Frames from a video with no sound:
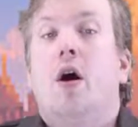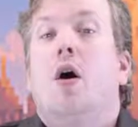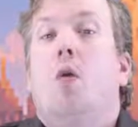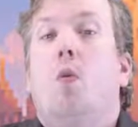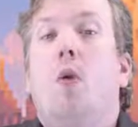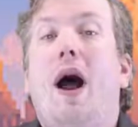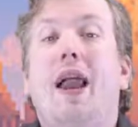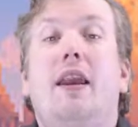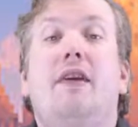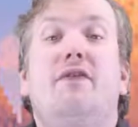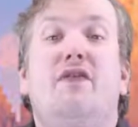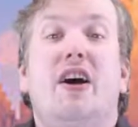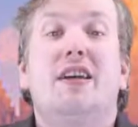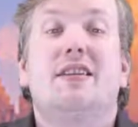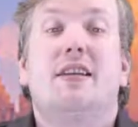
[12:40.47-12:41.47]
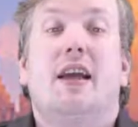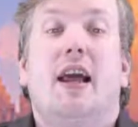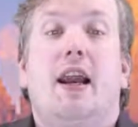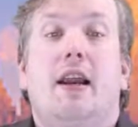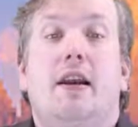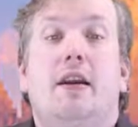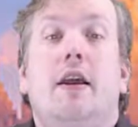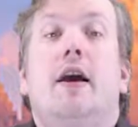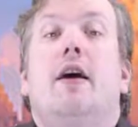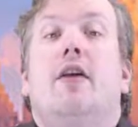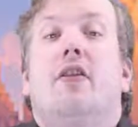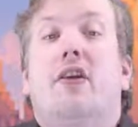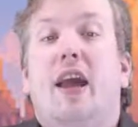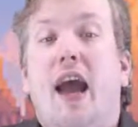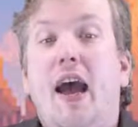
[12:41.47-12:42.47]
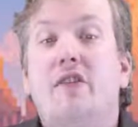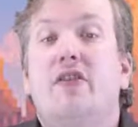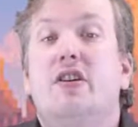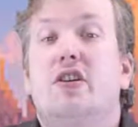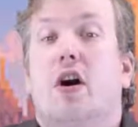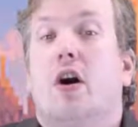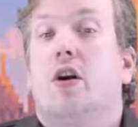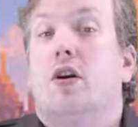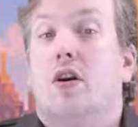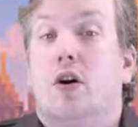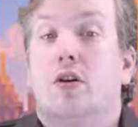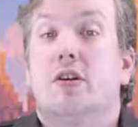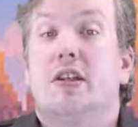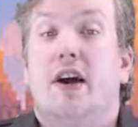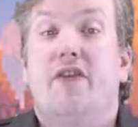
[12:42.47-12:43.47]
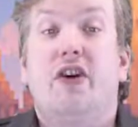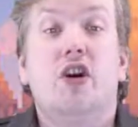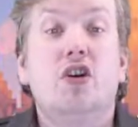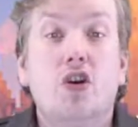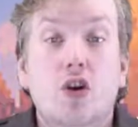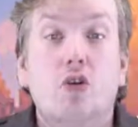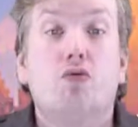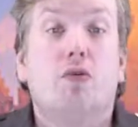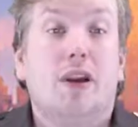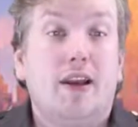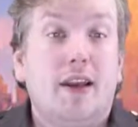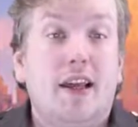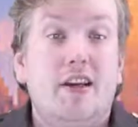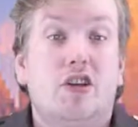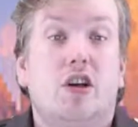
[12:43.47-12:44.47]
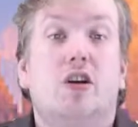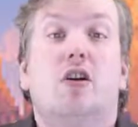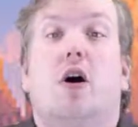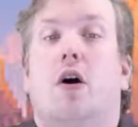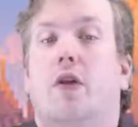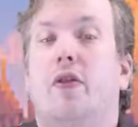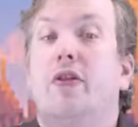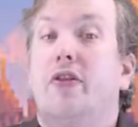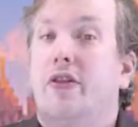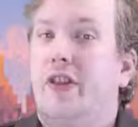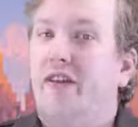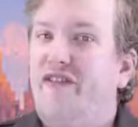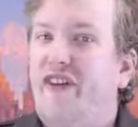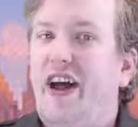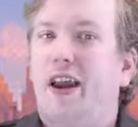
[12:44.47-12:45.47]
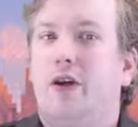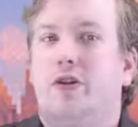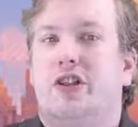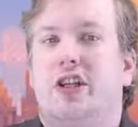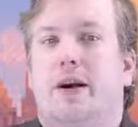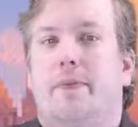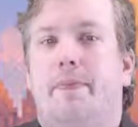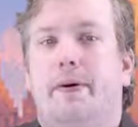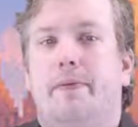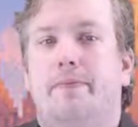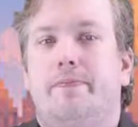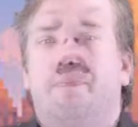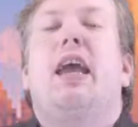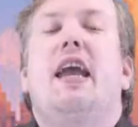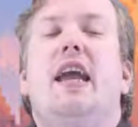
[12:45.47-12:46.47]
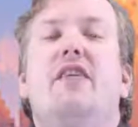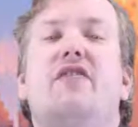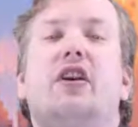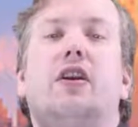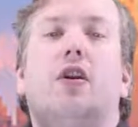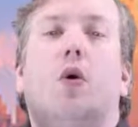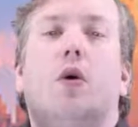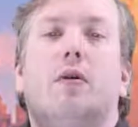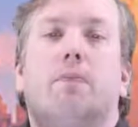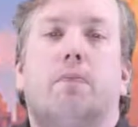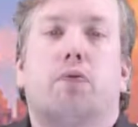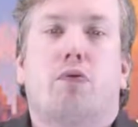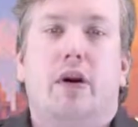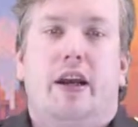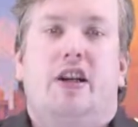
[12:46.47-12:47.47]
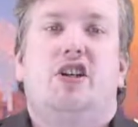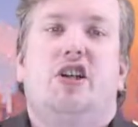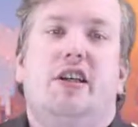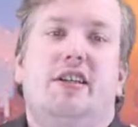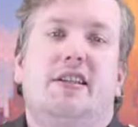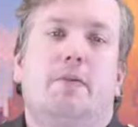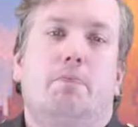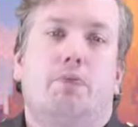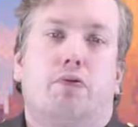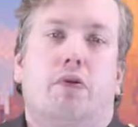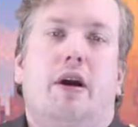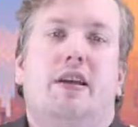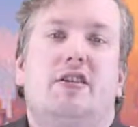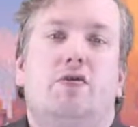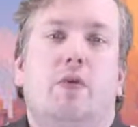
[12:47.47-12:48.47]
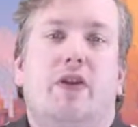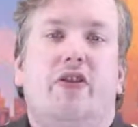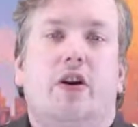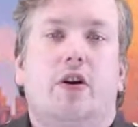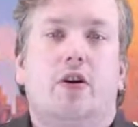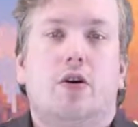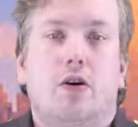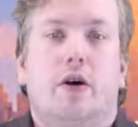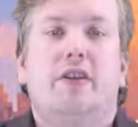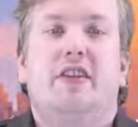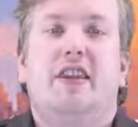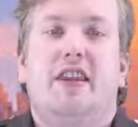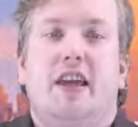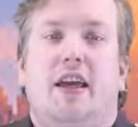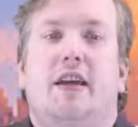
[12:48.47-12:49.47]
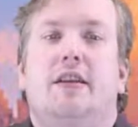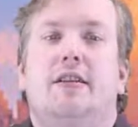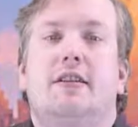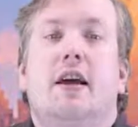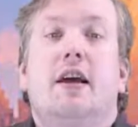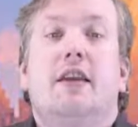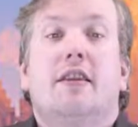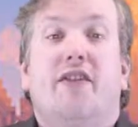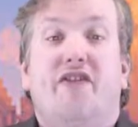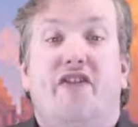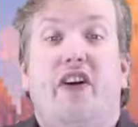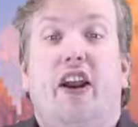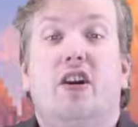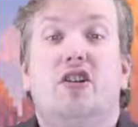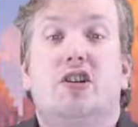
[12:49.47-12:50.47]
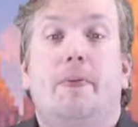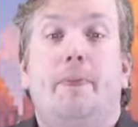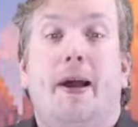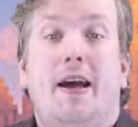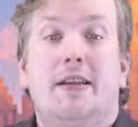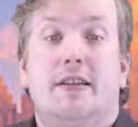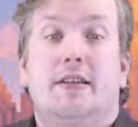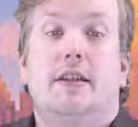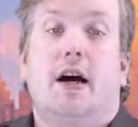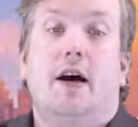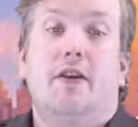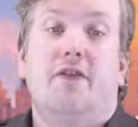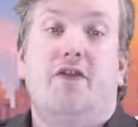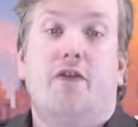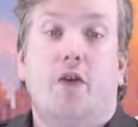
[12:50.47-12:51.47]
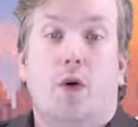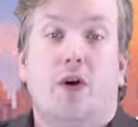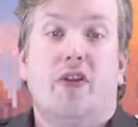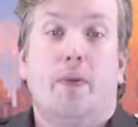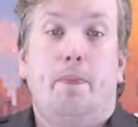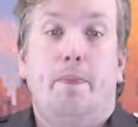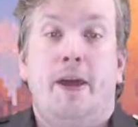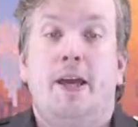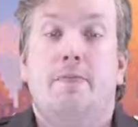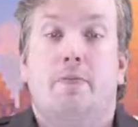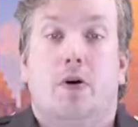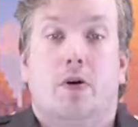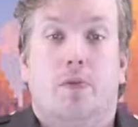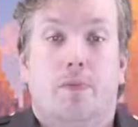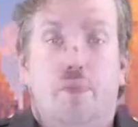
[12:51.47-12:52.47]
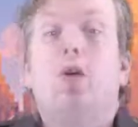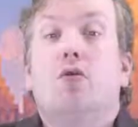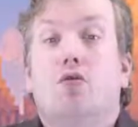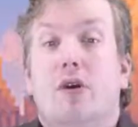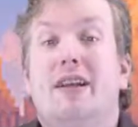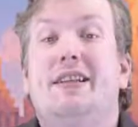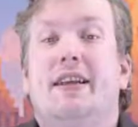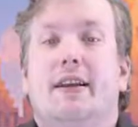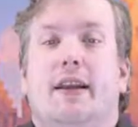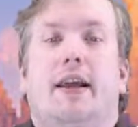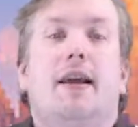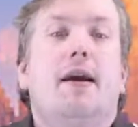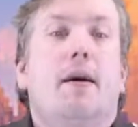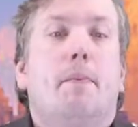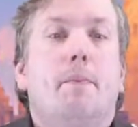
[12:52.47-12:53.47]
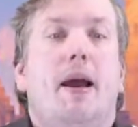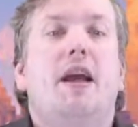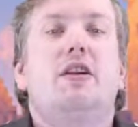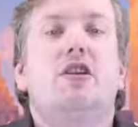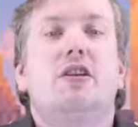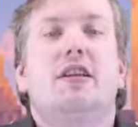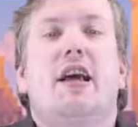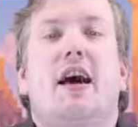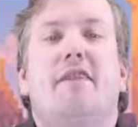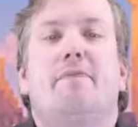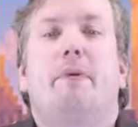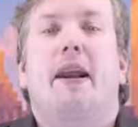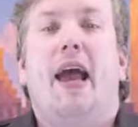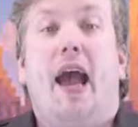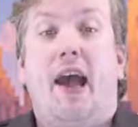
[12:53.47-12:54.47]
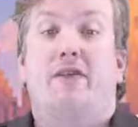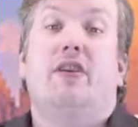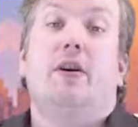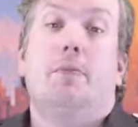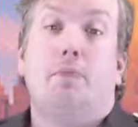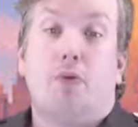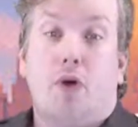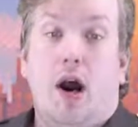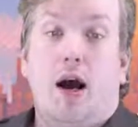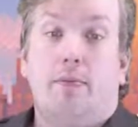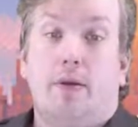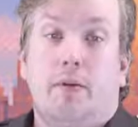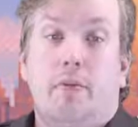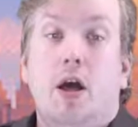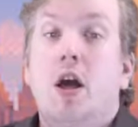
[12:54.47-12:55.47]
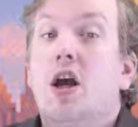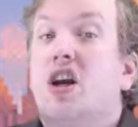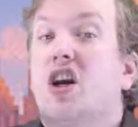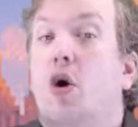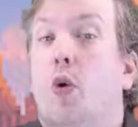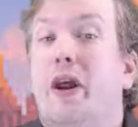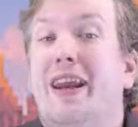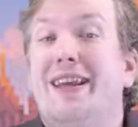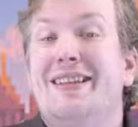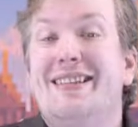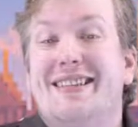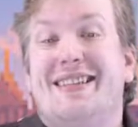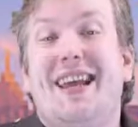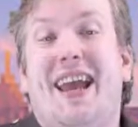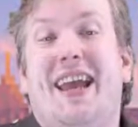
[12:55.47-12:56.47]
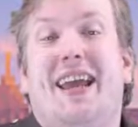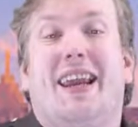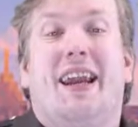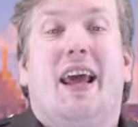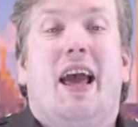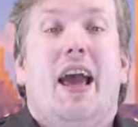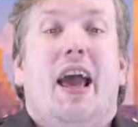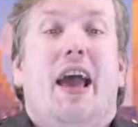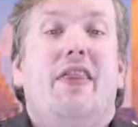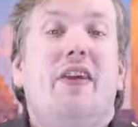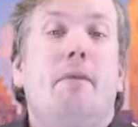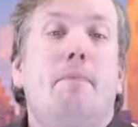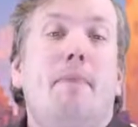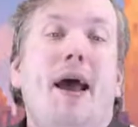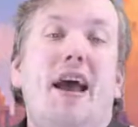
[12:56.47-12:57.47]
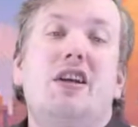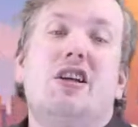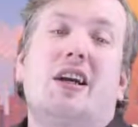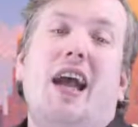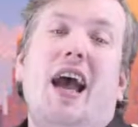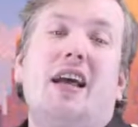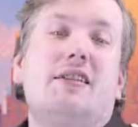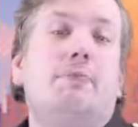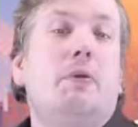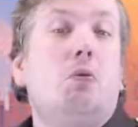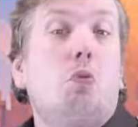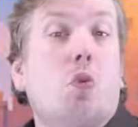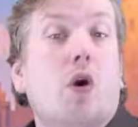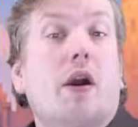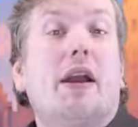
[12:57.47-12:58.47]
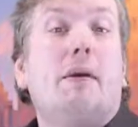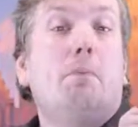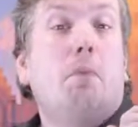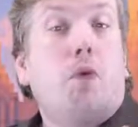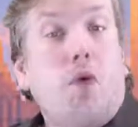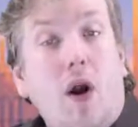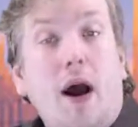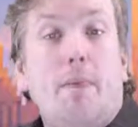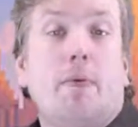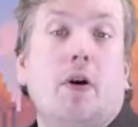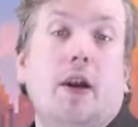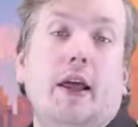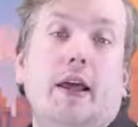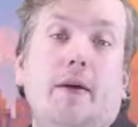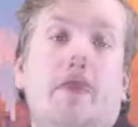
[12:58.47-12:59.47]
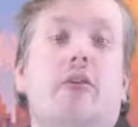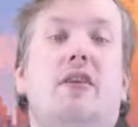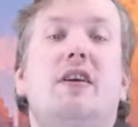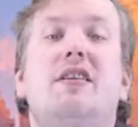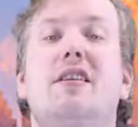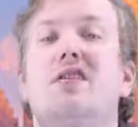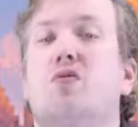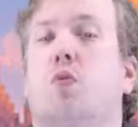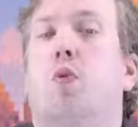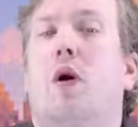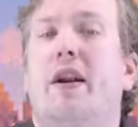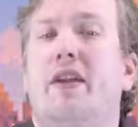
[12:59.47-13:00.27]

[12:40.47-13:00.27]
While investigating, the Avatar learns of a new religion called the Fellowship. Even Lord British is impressed with the good things the Fellowship has done for the people. Recently, mages have been having a problem, going insane, and their magic hasn't been working properly. This is one